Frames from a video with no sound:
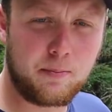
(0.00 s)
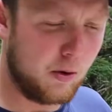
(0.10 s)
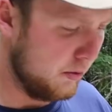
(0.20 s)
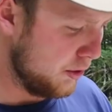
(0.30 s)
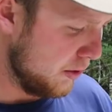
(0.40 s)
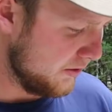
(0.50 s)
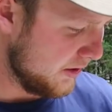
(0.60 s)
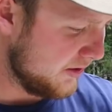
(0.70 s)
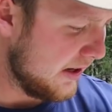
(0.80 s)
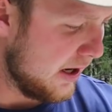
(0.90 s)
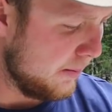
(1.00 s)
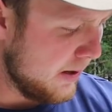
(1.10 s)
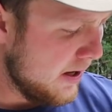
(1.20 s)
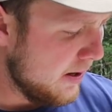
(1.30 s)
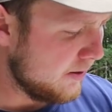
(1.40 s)
pro trolls are set
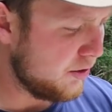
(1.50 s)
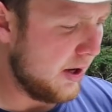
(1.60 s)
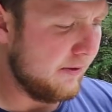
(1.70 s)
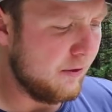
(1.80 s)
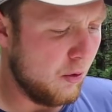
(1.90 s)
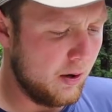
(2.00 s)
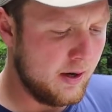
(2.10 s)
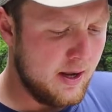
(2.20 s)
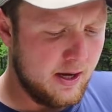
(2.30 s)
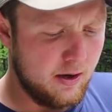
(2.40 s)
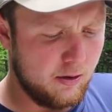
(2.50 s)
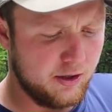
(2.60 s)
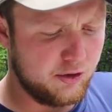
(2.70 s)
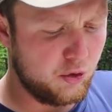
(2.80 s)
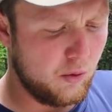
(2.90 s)
up straightforward. You know,
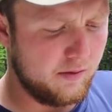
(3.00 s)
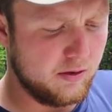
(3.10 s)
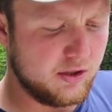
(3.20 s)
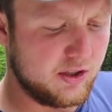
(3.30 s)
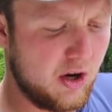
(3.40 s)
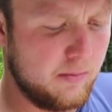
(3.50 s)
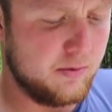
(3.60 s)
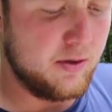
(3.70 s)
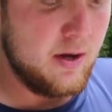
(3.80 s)
your swivel just comes